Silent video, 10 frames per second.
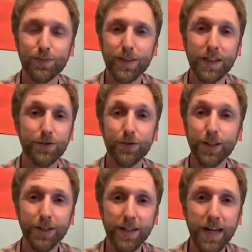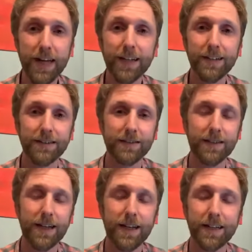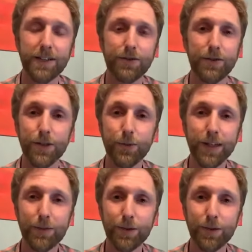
get through your day, get through your week.